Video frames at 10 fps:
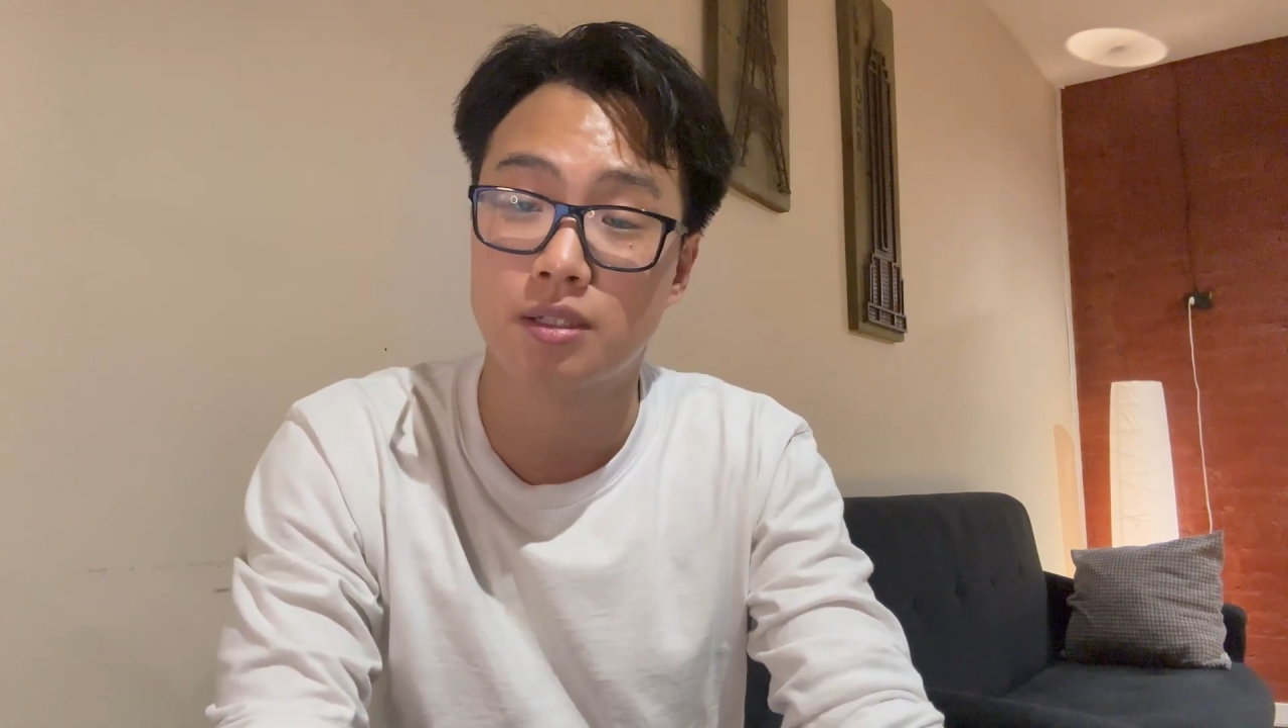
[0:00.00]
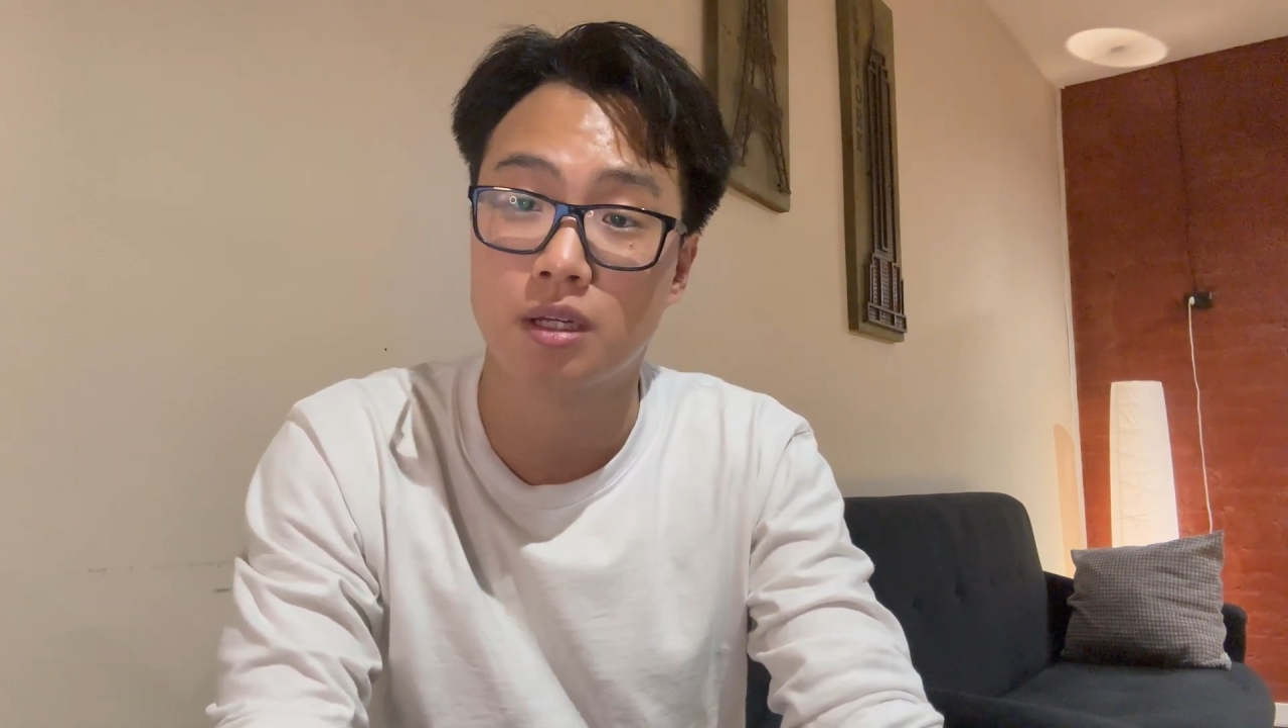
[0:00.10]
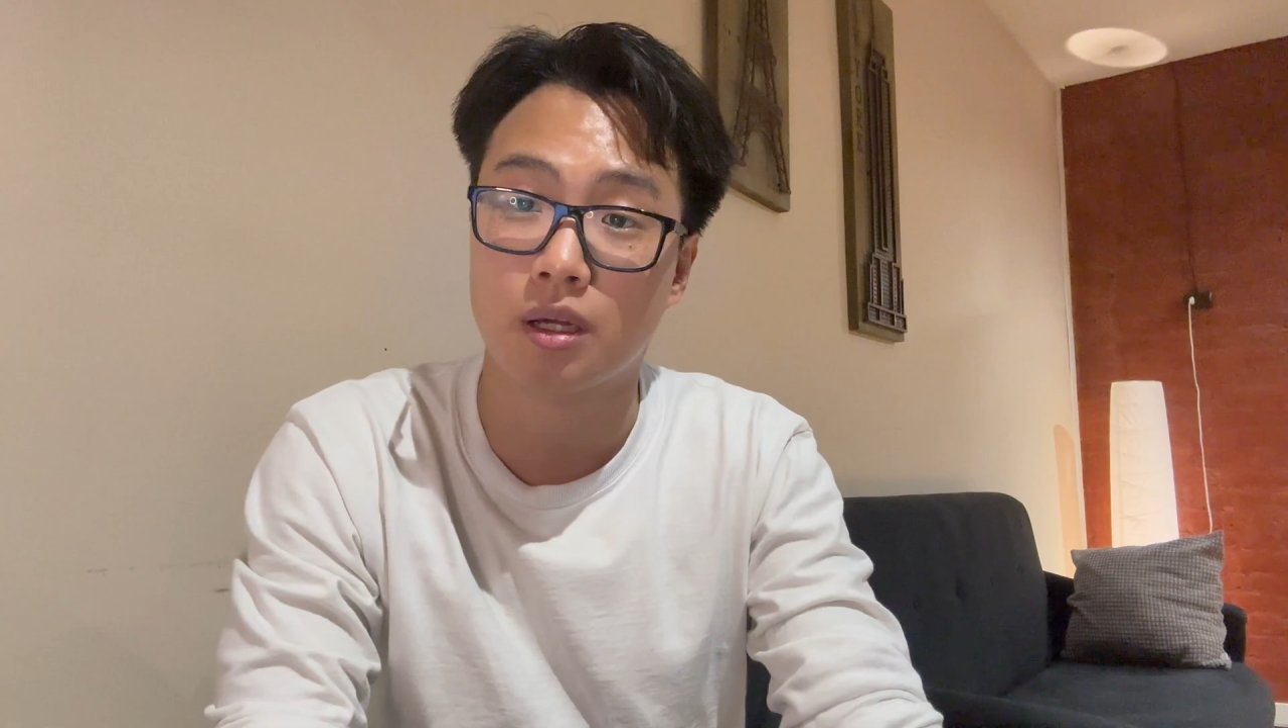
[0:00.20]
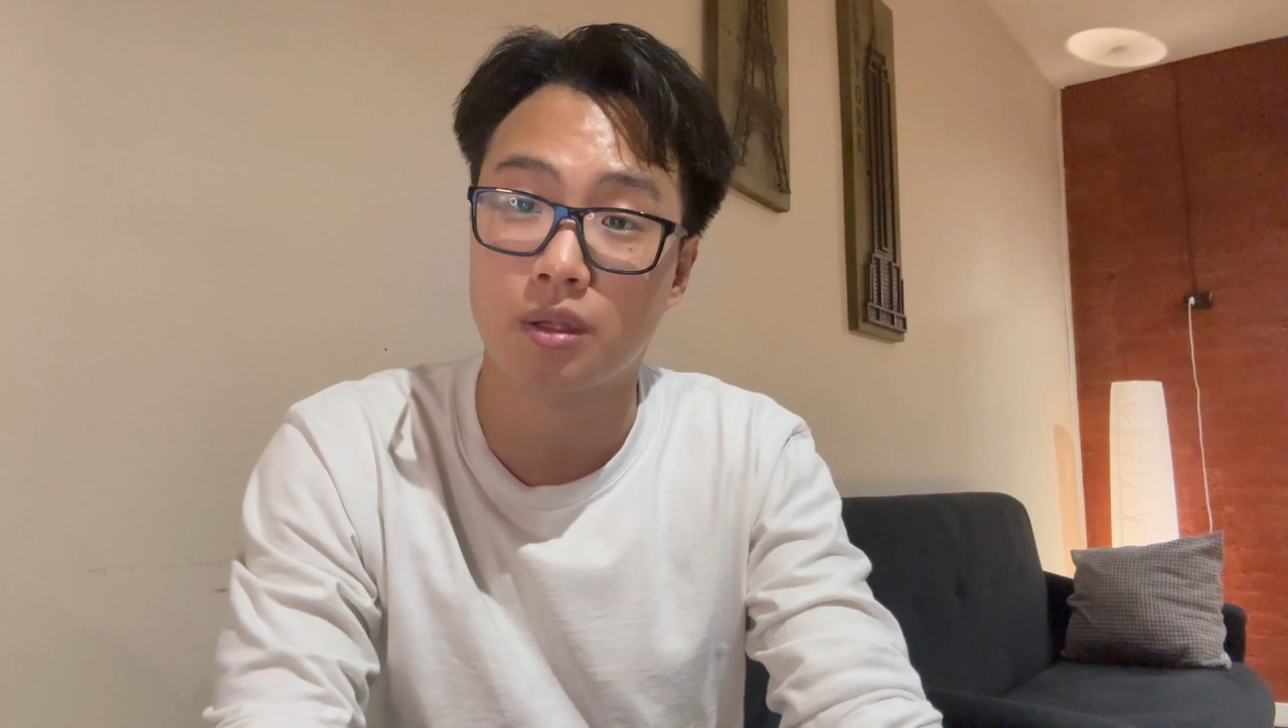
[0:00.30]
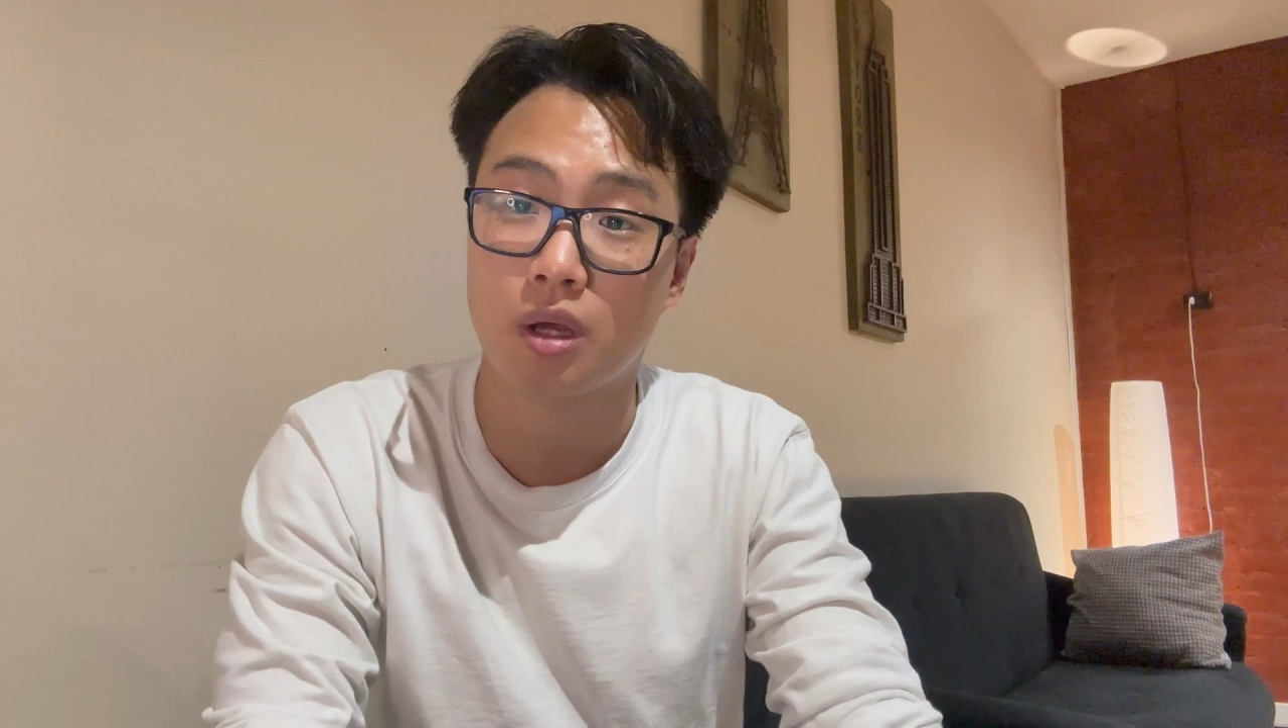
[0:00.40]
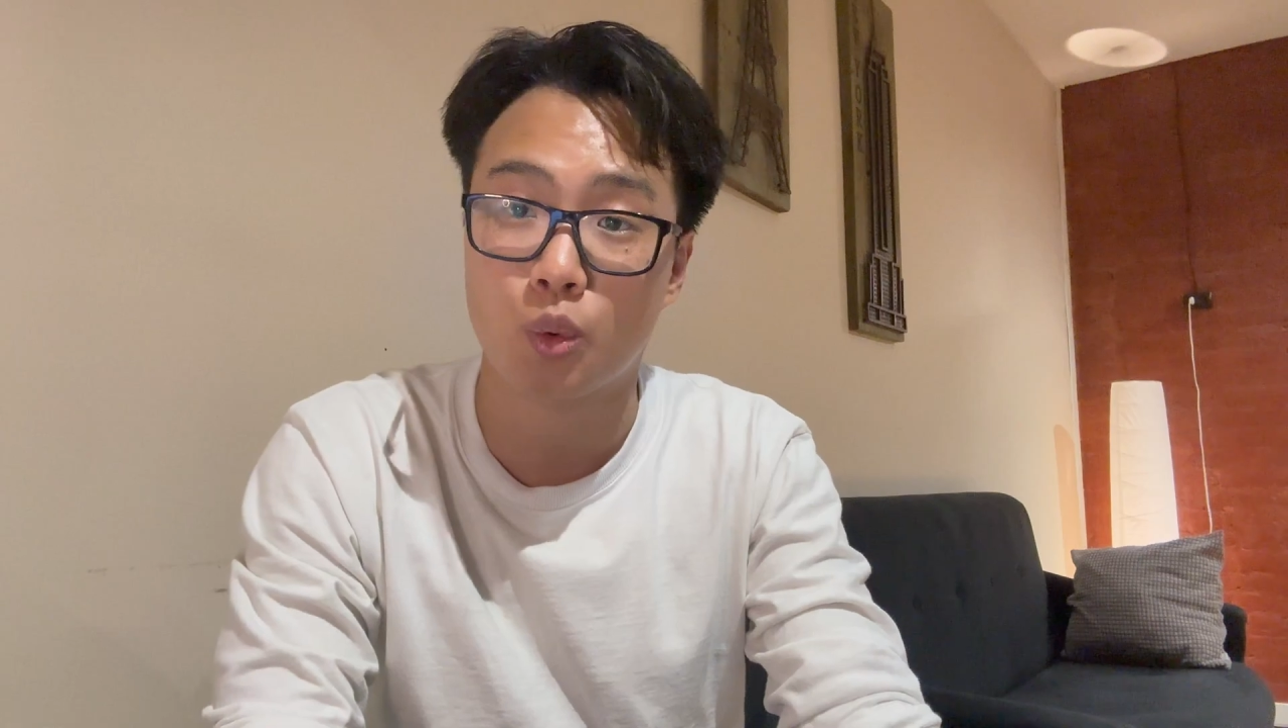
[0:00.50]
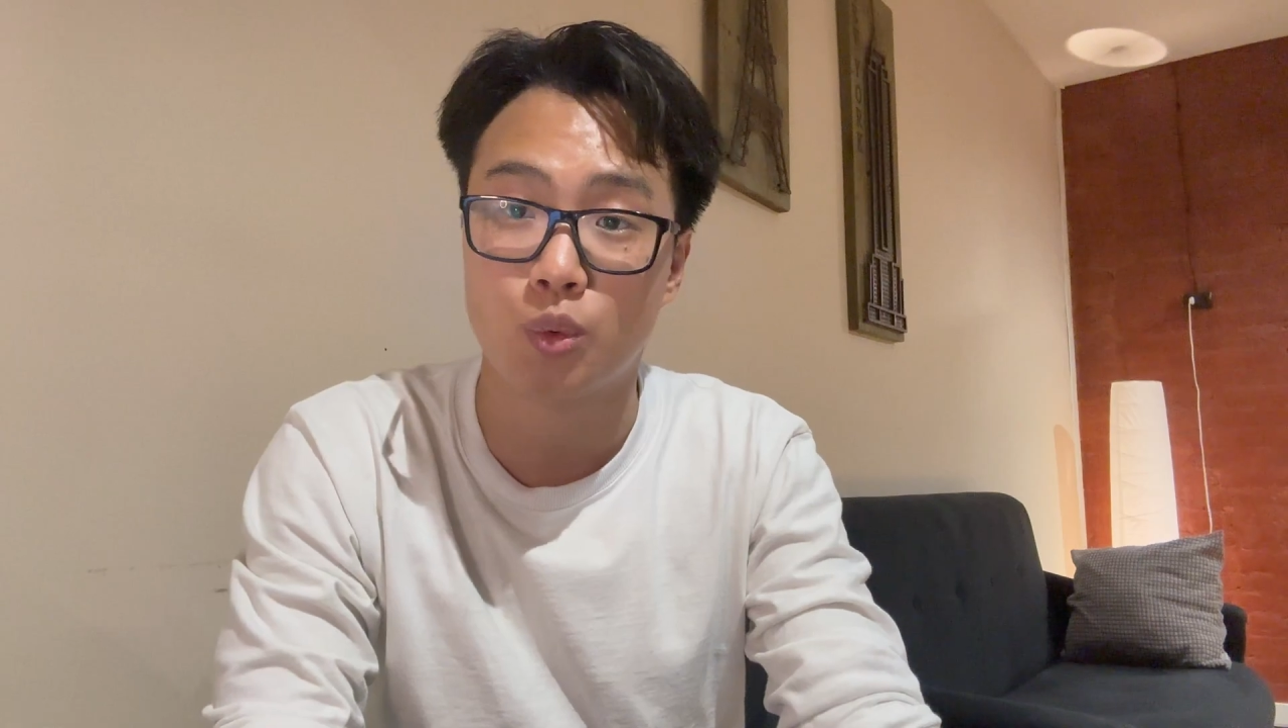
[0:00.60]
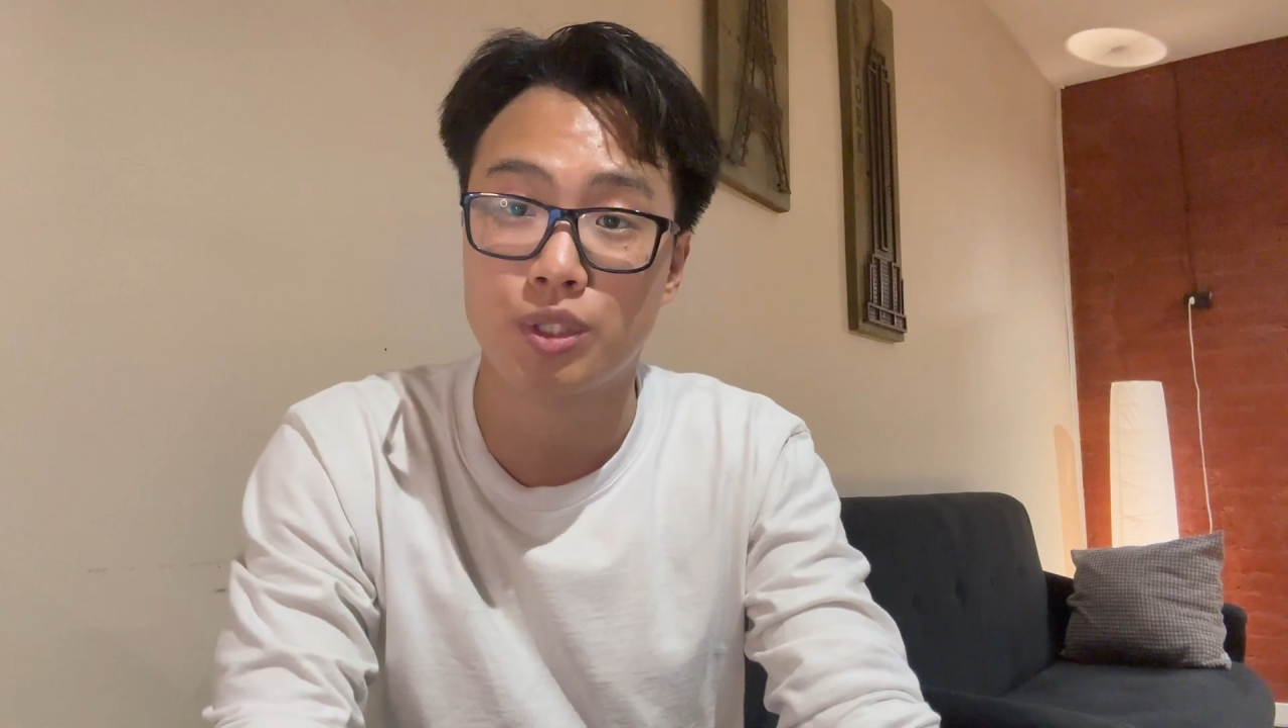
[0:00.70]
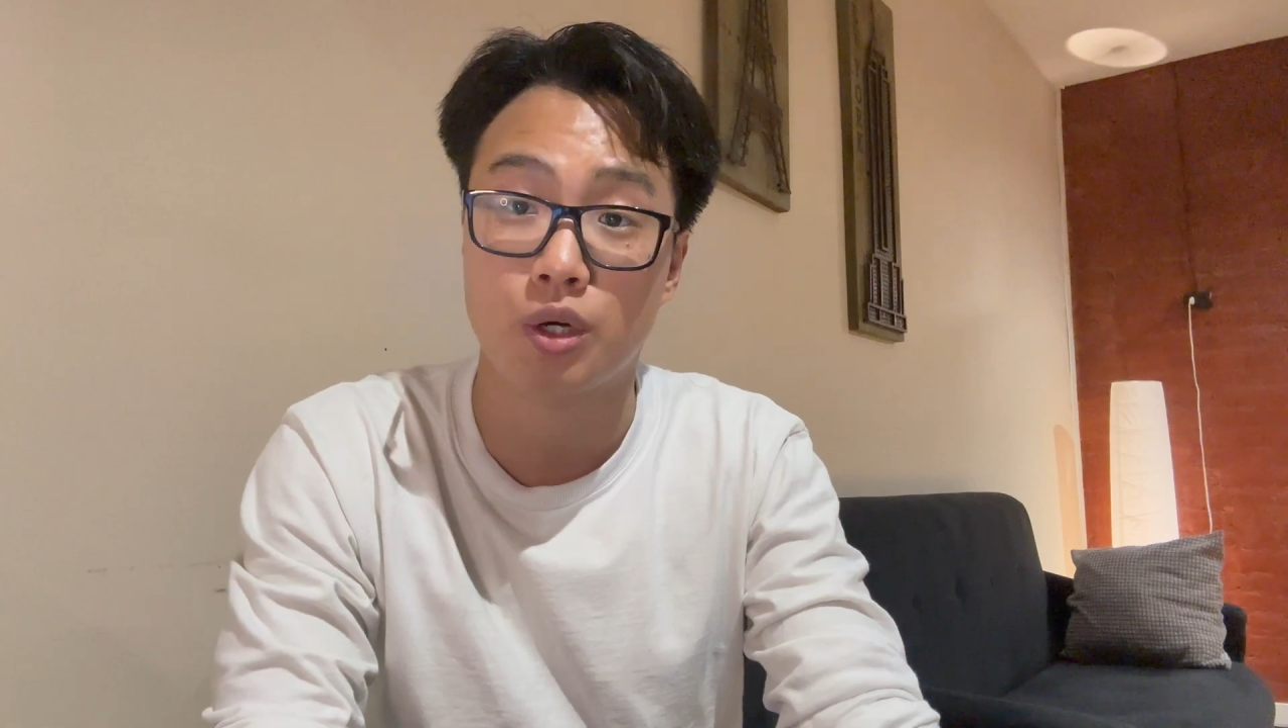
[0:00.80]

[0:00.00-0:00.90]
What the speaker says: second language